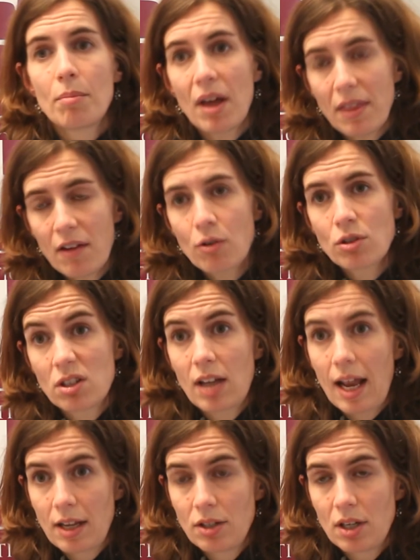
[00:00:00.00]
But there are also
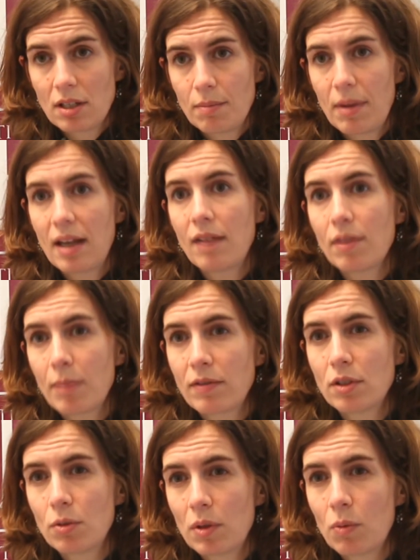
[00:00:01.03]
challenges, and many of them
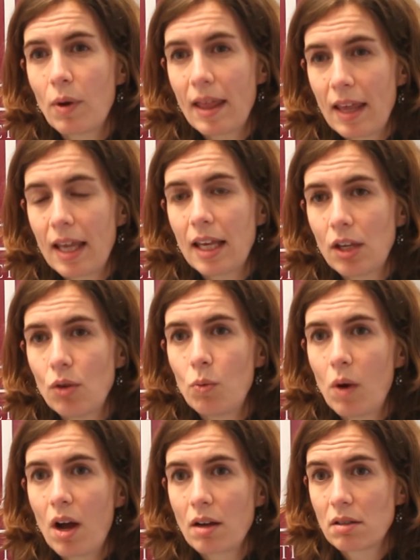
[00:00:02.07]
have to do with the way the EU
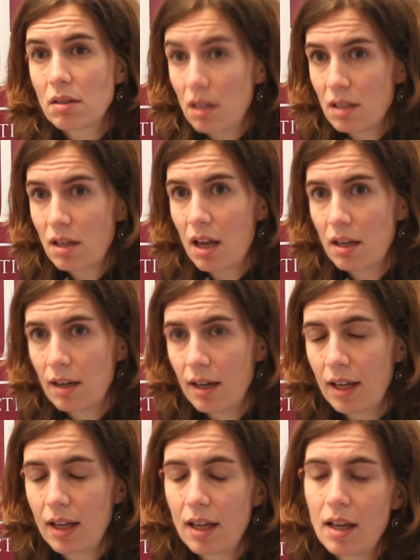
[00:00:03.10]
works
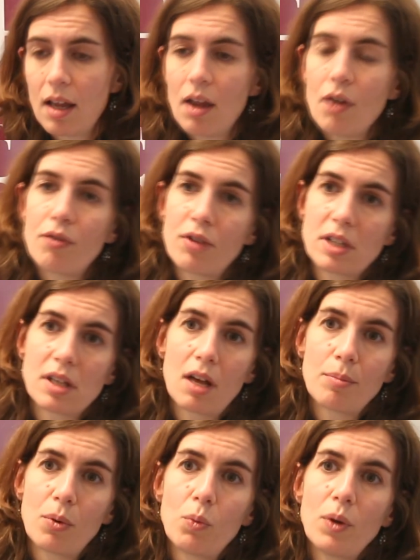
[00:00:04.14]
internally. For
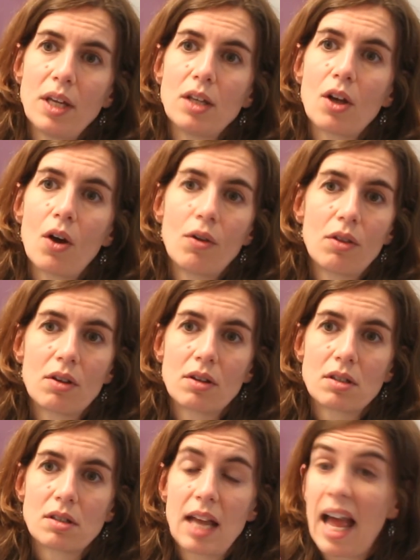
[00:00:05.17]
example, we know
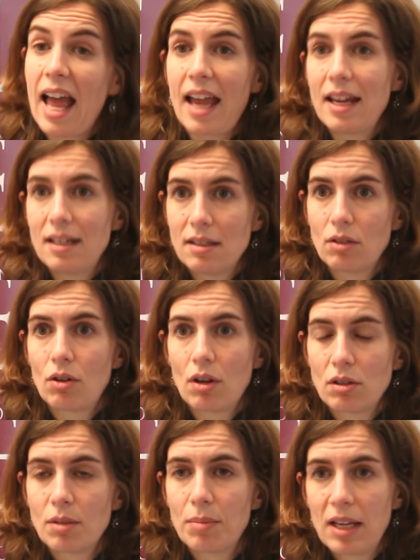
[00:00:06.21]
that aid isn't
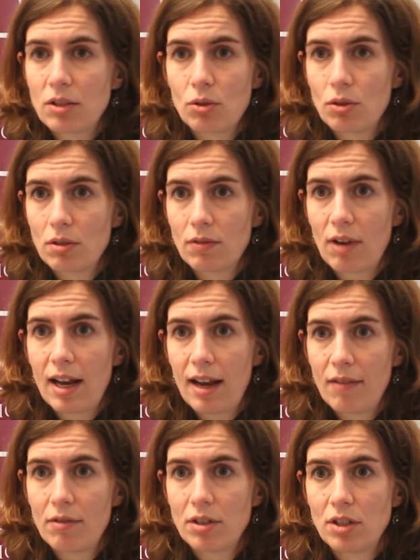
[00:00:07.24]
going to be a source of great
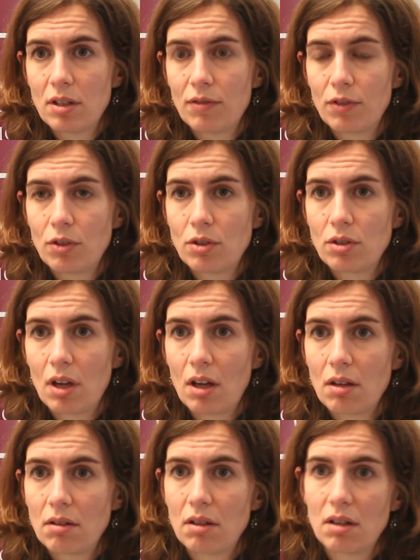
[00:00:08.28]
leverage in the
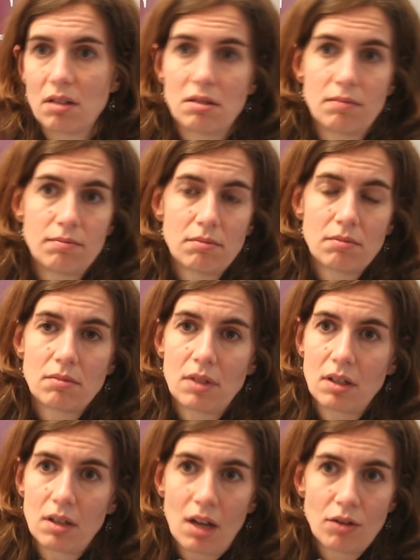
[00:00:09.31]
future, that
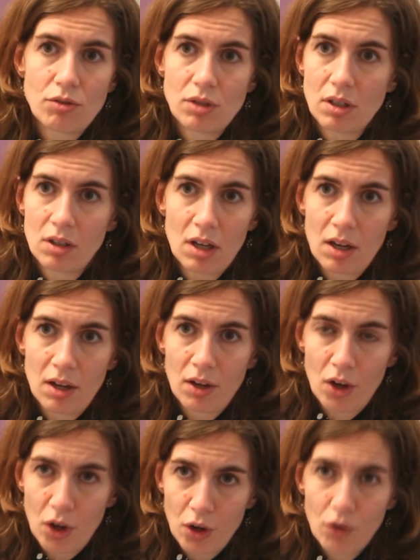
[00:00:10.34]
that countries are,
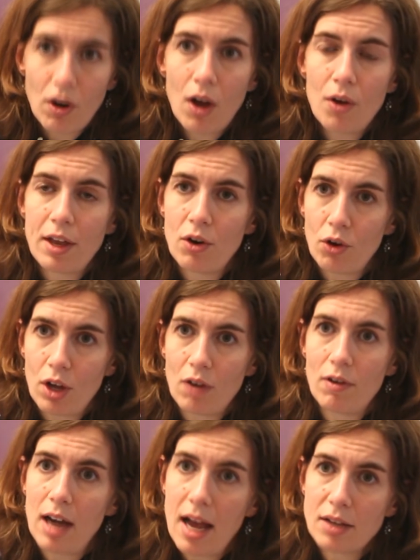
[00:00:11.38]
uh, are going to grow, they're not going
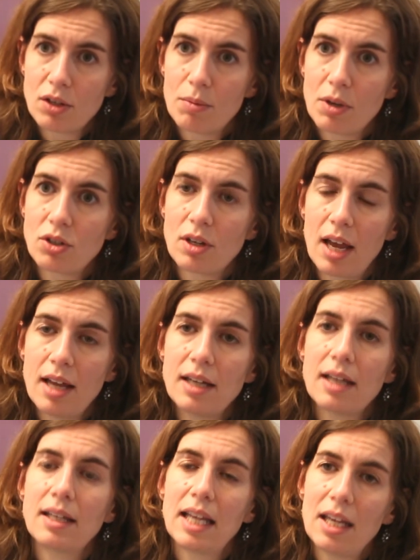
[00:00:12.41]
to rely so much on aid,
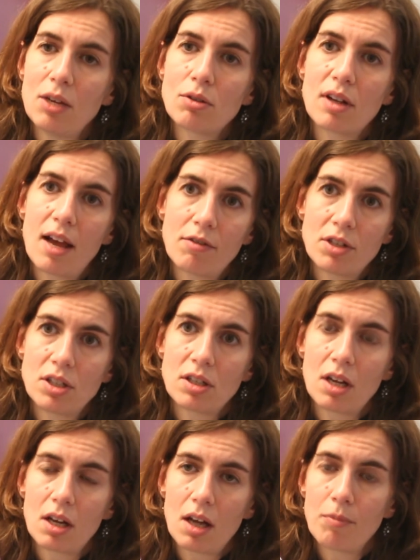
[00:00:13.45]
and the EU's leverage is
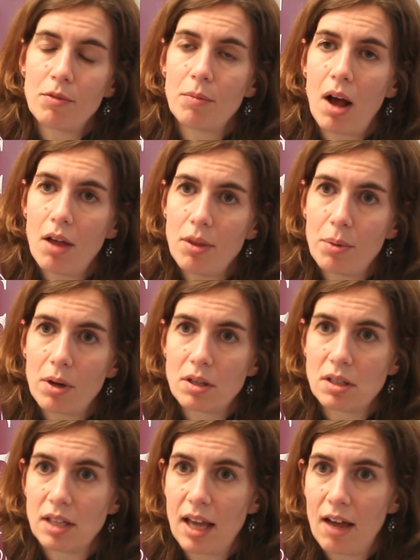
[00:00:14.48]
going to come from other
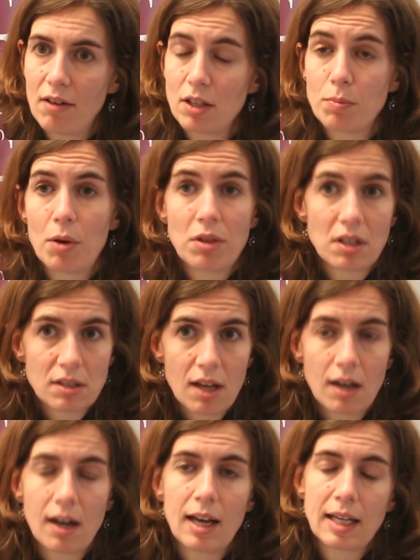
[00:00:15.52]
policy areas, both
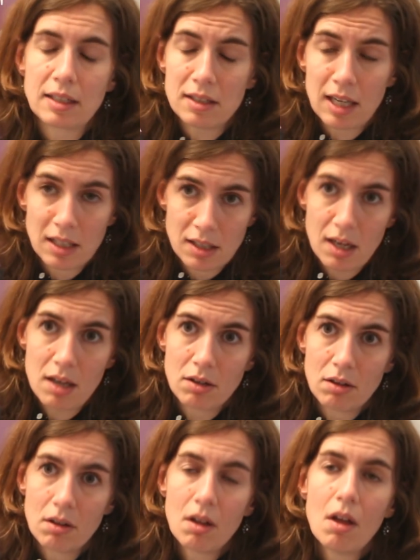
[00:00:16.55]
external and
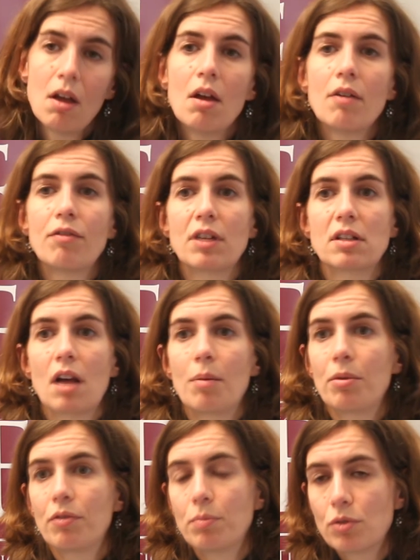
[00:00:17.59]
internal, for
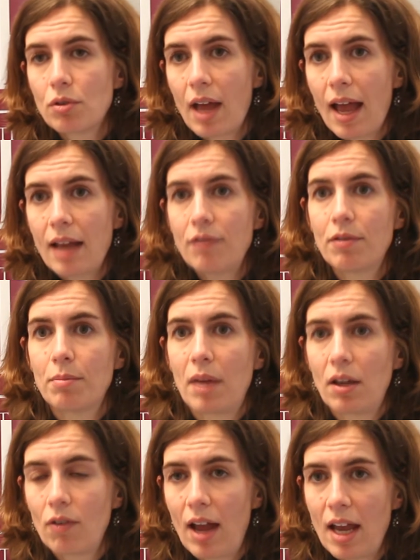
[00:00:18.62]
example, from trade, from
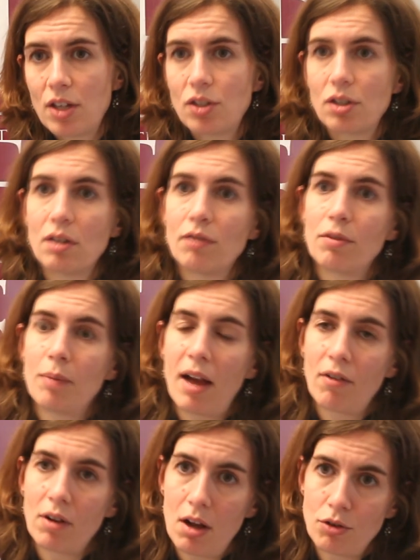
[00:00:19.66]
migration, from
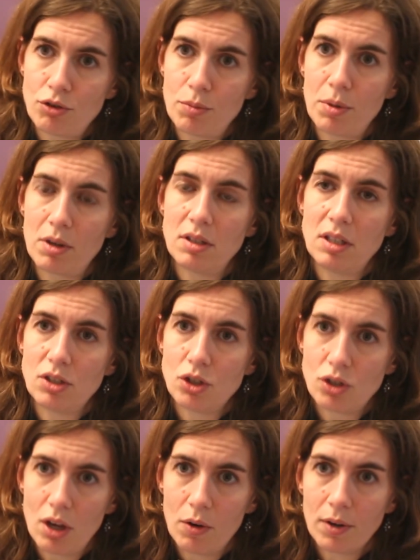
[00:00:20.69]
agriculture policies,
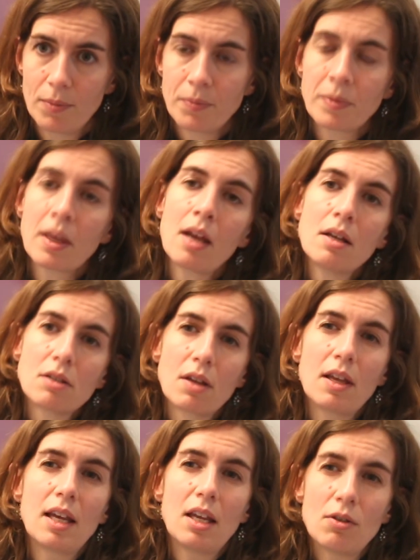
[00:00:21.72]
and so on.
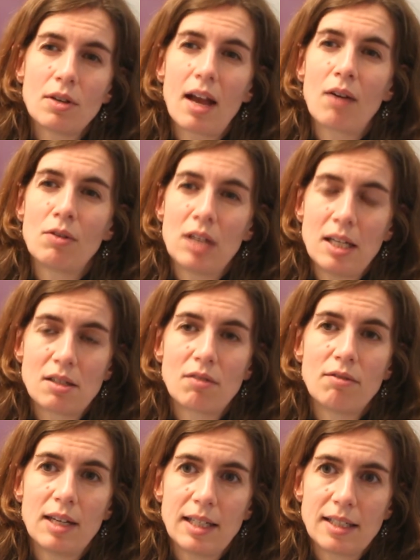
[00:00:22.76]
So the EU now needs
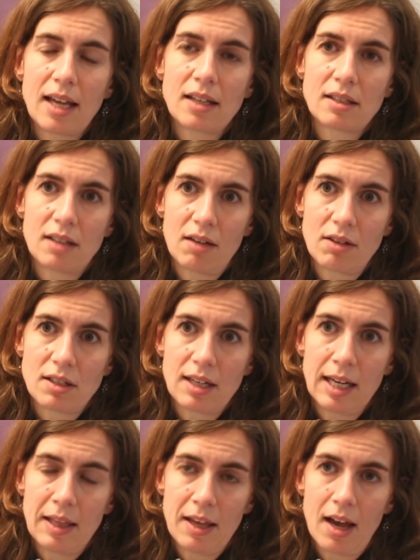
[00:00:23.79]
to really take
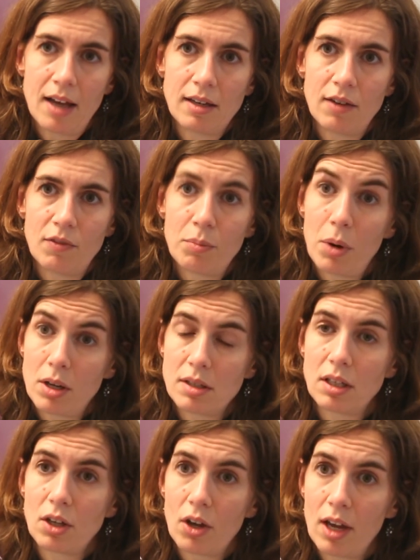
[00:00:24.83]
seriously the idea of
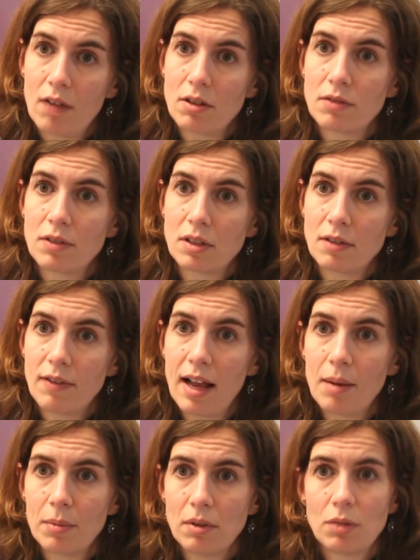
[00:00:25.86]
policy coherence for
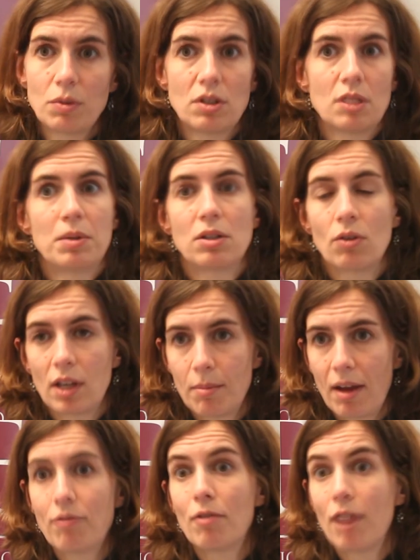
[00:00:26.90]
development, which it's been talking
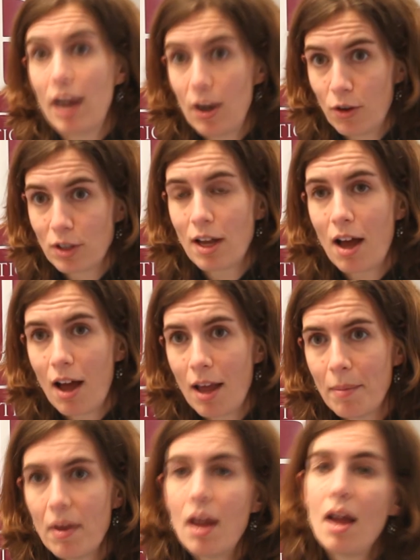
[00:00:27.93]
about for a very long
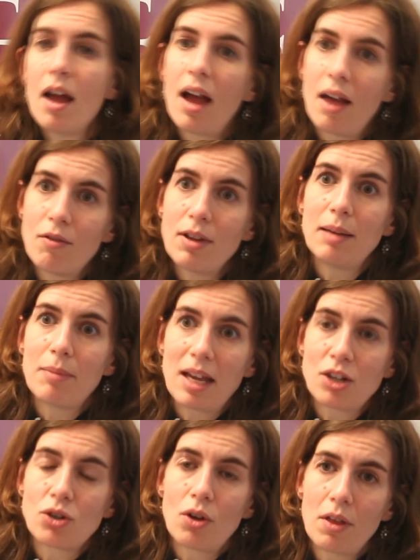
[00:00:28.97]
time, and really
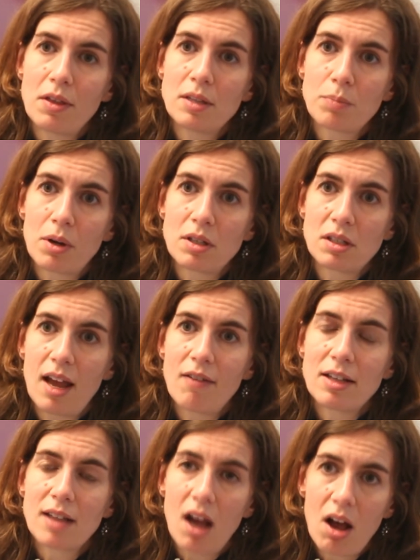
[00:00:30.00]
make sure that these policy
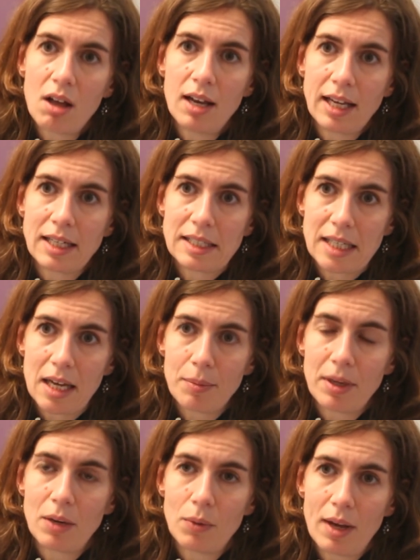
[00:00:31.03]
areas are linked
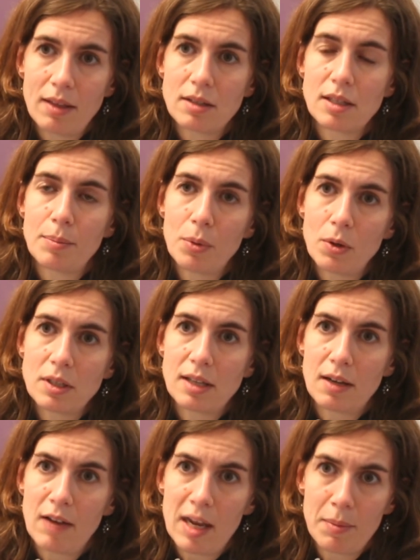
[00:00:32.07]
up in a way that supports
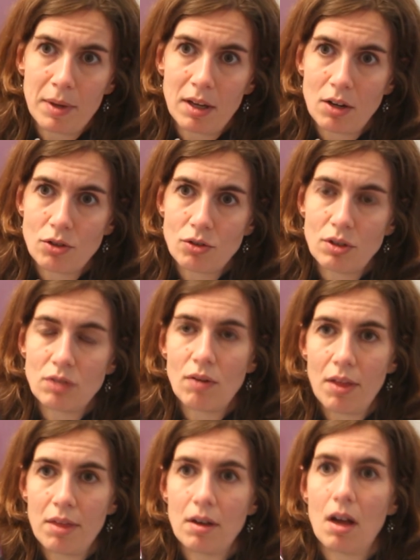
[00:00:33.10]
developing countries
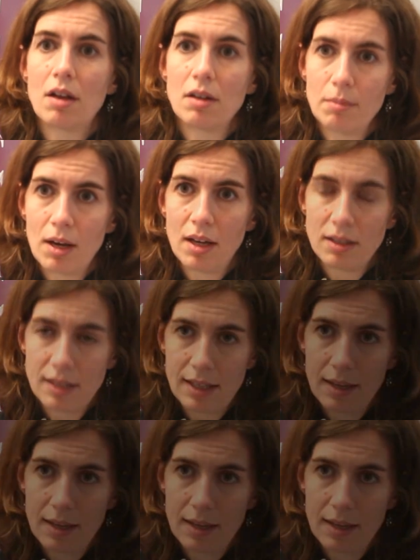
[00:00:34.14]
rather than undermines